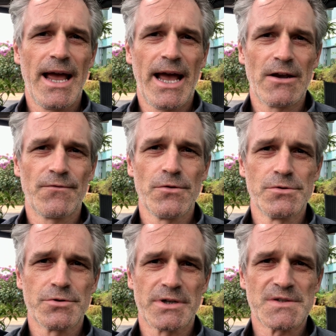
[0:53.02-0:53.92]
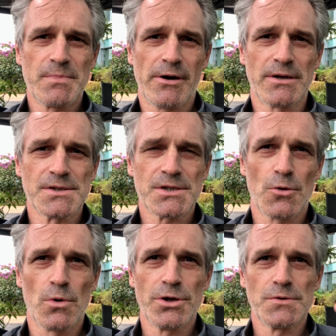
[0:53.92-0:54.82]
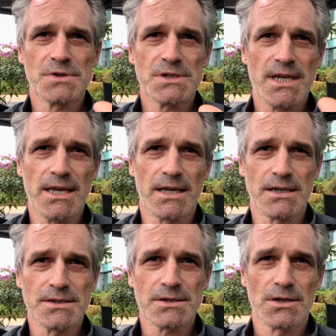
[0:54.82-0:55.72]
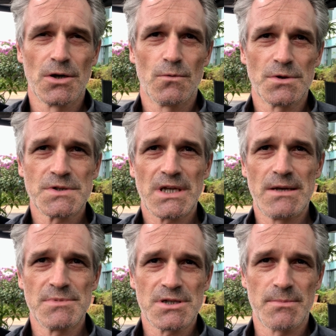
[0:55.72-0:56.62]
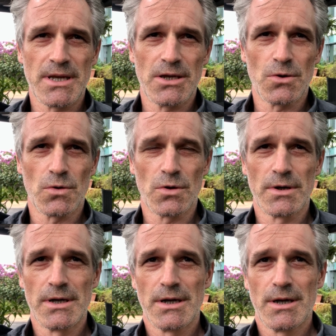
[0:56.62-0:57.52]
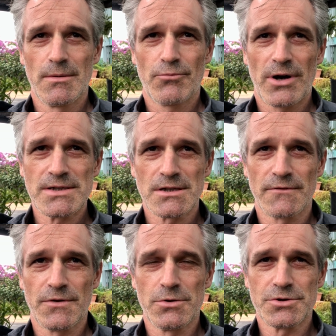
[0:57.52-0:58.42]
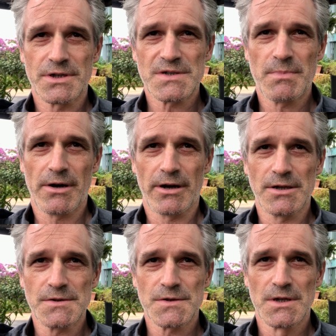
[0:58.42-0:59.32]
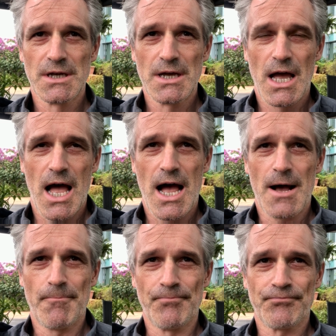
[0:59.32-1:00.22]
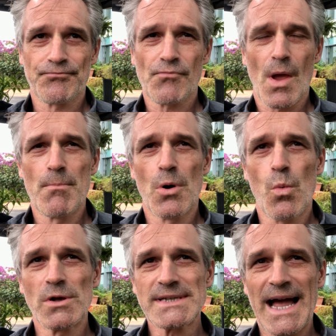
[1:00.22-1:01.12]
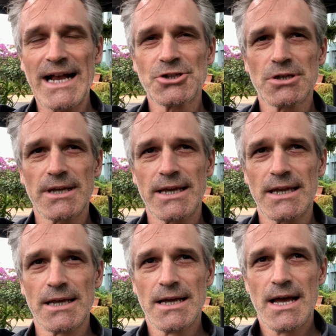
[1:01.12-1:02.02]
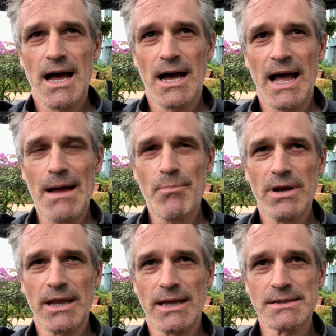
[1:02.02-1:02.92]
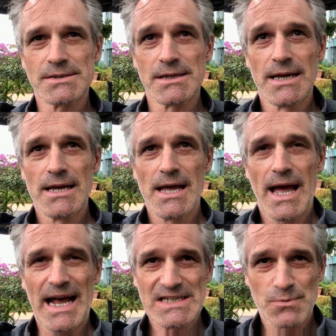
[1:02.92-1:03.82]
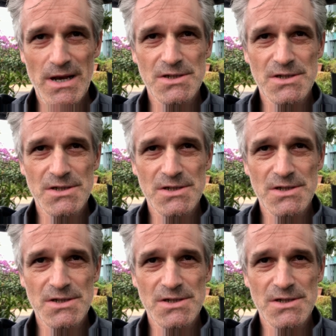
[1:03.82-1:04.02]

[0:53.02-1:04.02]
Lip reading: and future experience. So what you see is what seems to be your present and future experience. But what's actually happening is, as well